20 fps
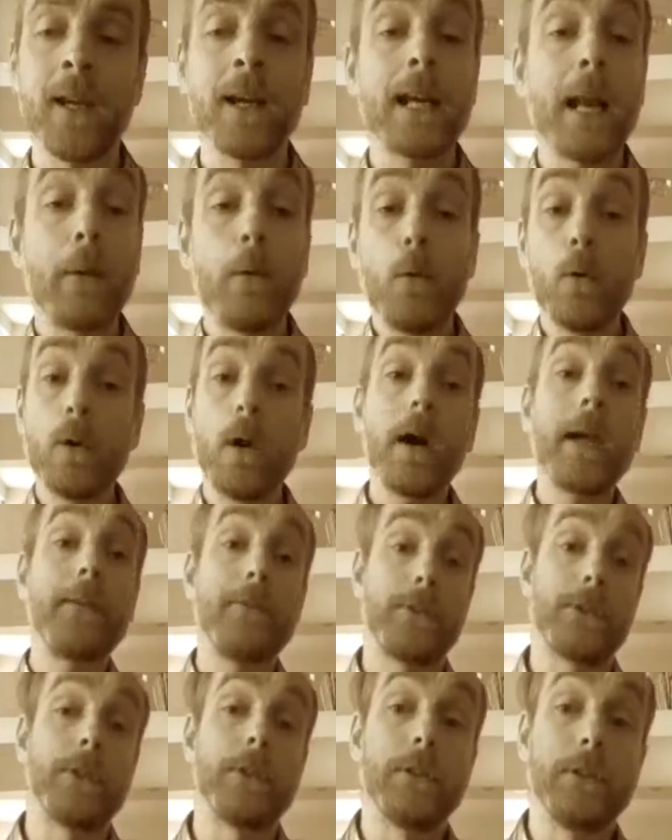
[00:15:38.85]
Now, all
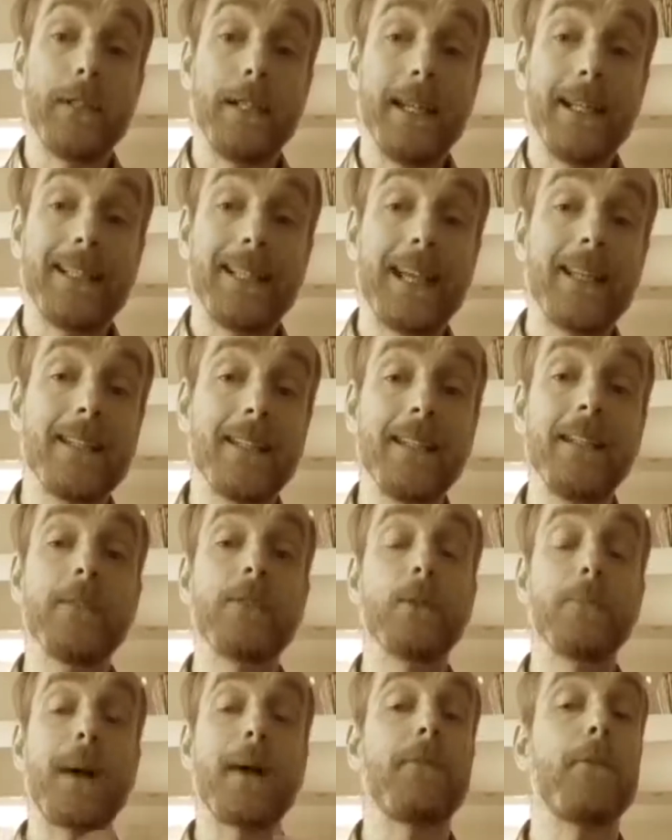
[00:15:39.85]
I've done is entered in
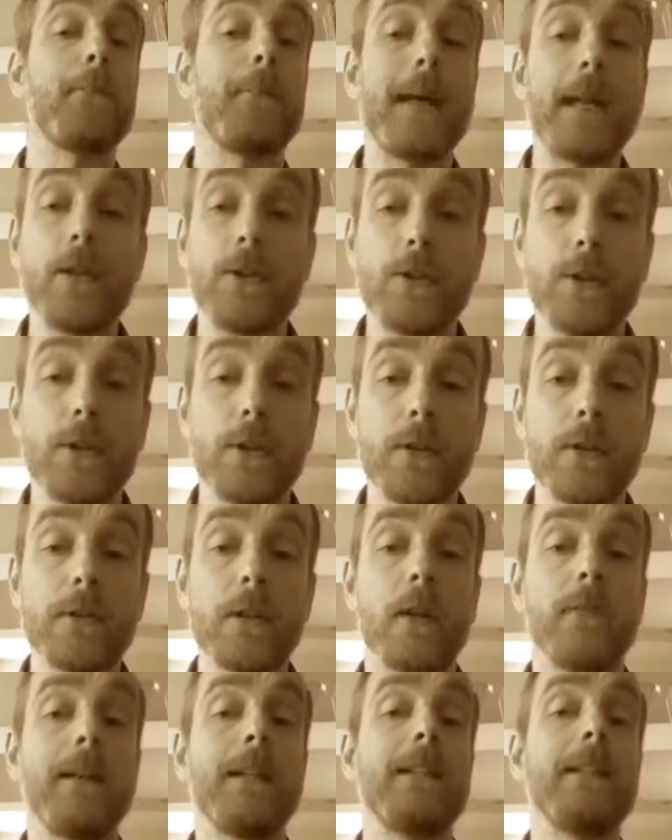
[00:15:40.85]
some affirmations,
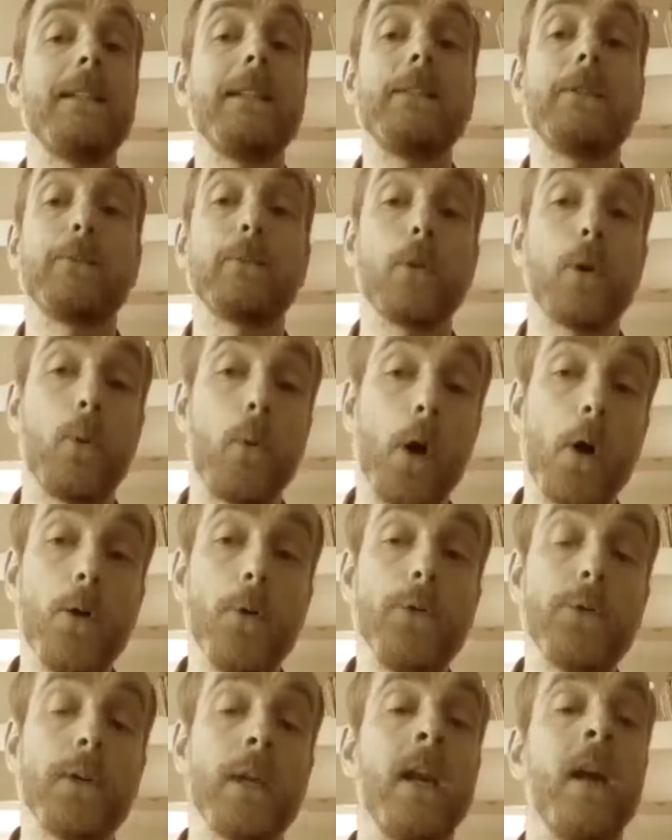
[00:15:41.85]
I've entered in some
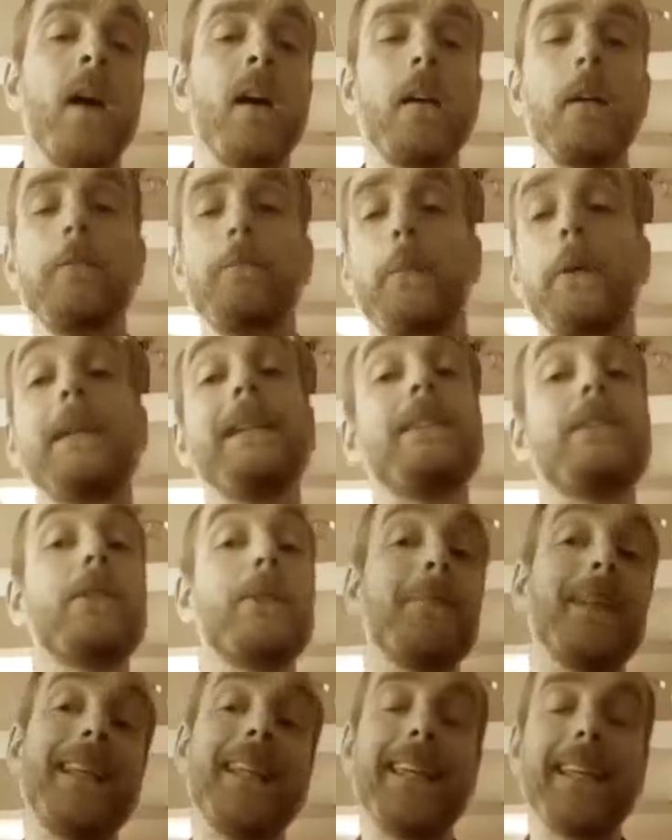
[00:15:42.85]
quotes, and I've put in
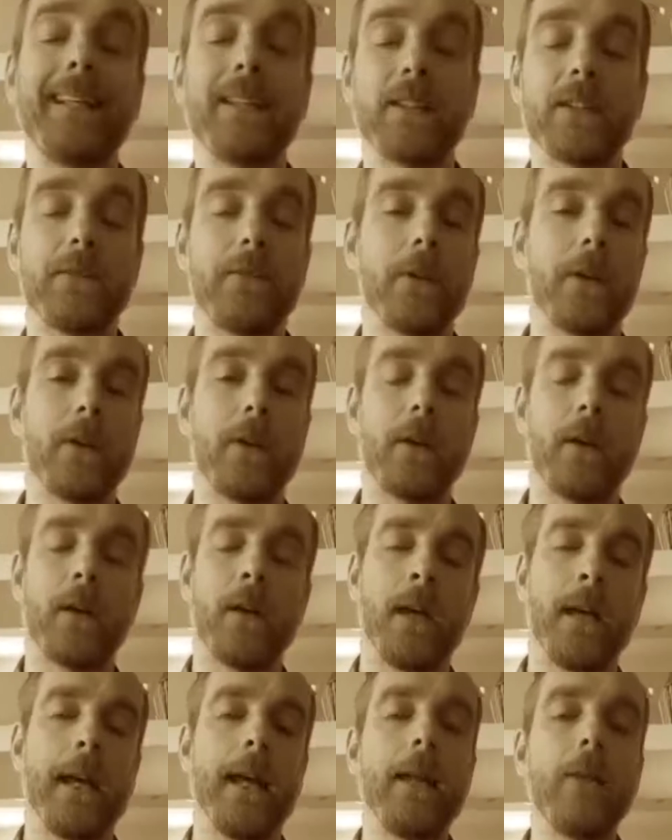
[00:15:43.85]
some links for
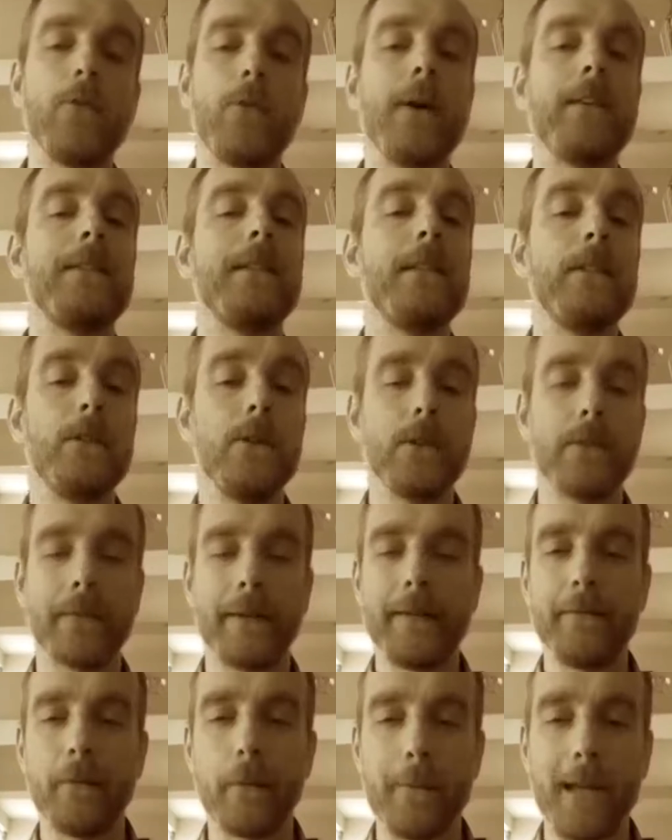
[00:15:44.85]
interesting,
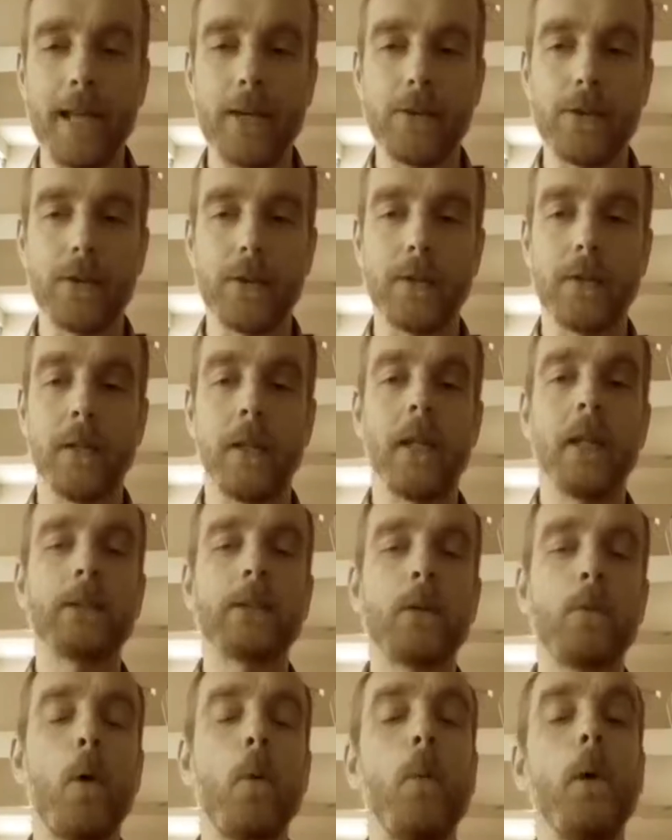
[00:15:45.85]
useful information.
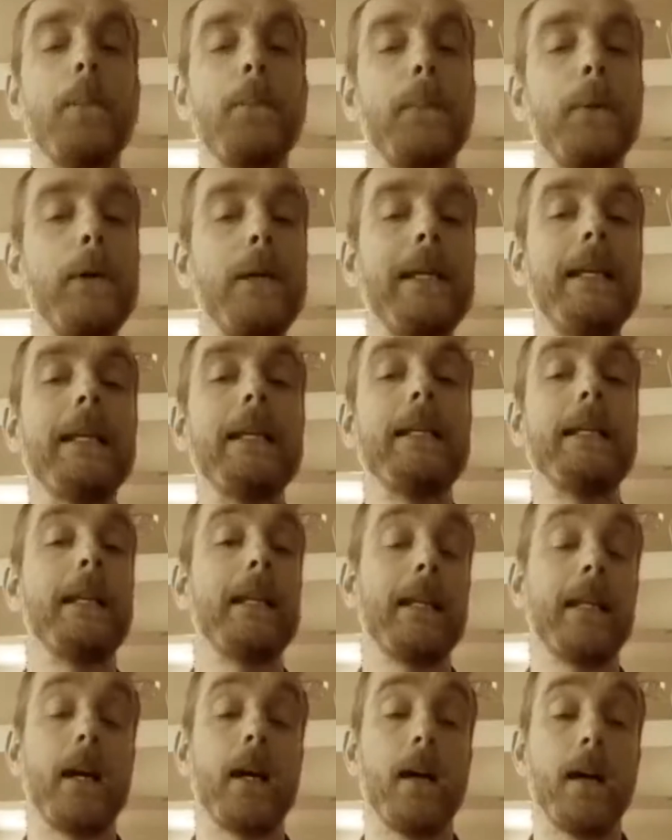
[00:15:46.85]
So what we're putting in
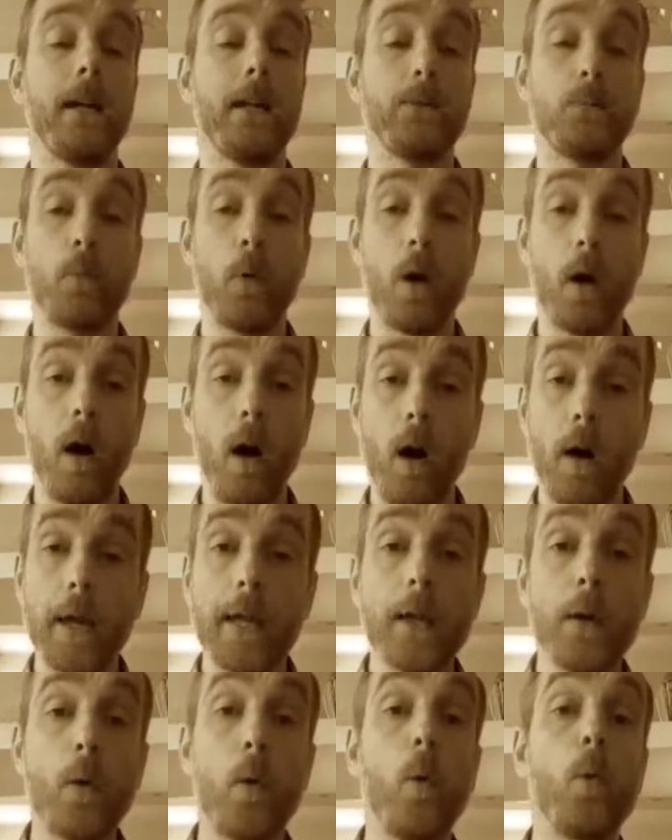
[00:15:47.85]
here is what
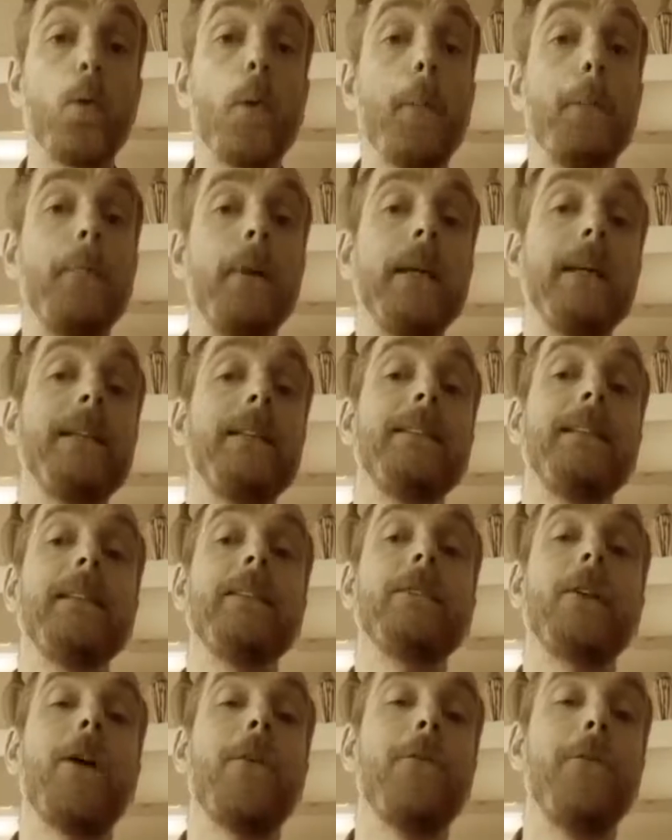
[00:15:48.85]
I call the
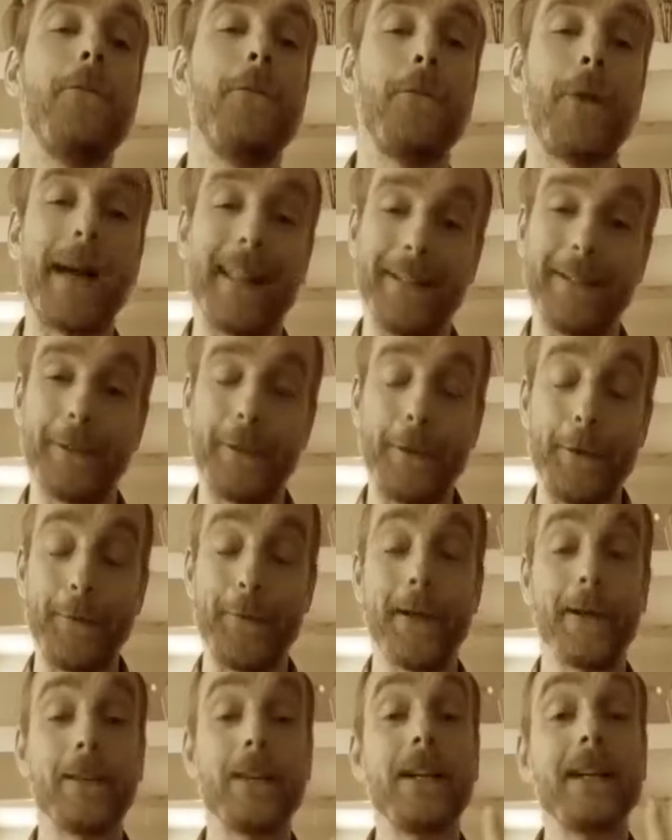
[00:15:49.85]
pieces of
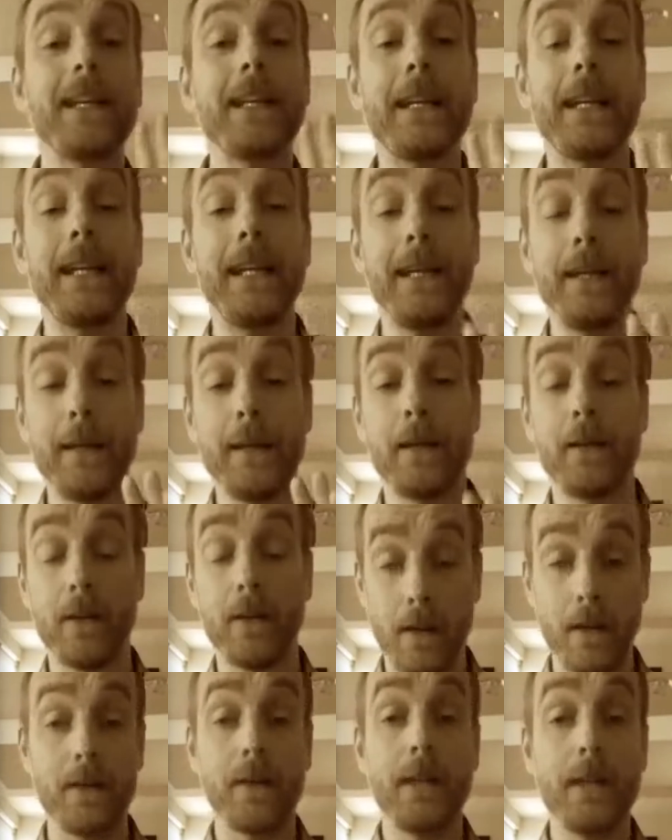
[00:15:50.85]
value.
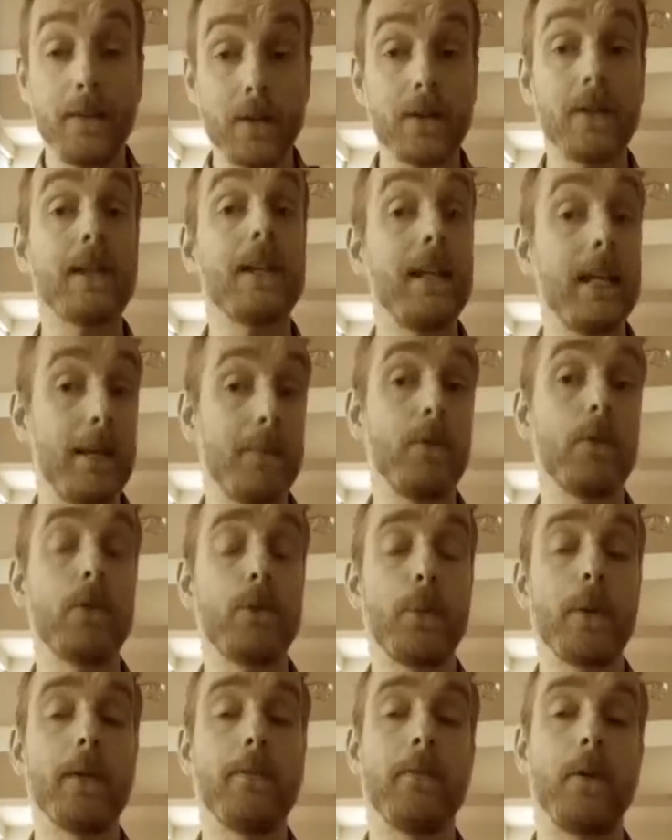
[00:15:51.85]
These are going to keep your
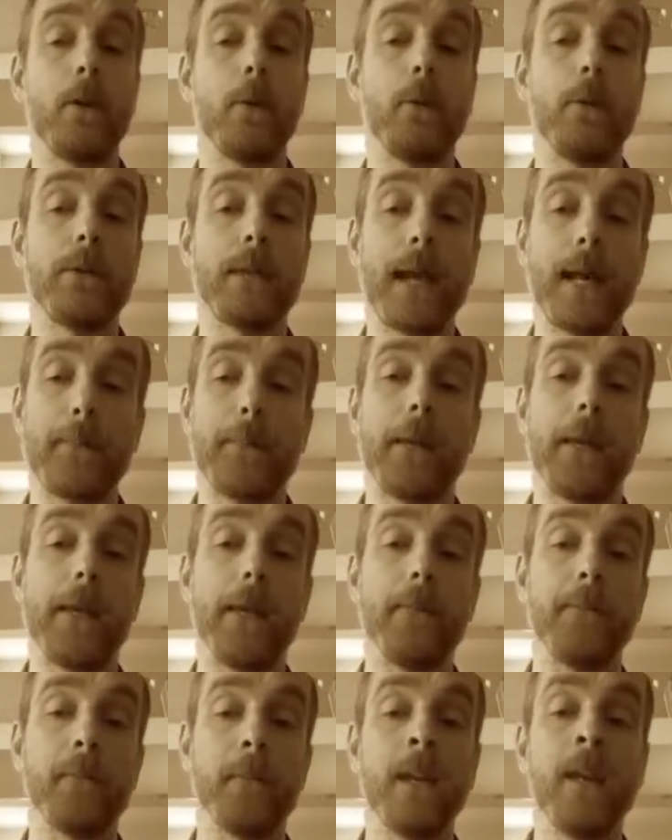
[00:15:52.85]
Twitter followers
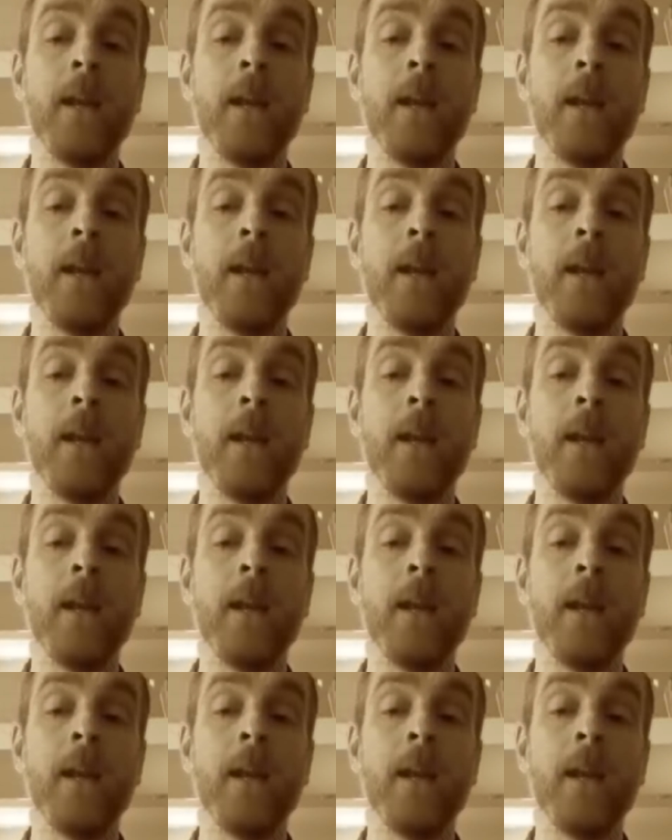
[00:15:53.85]
happy.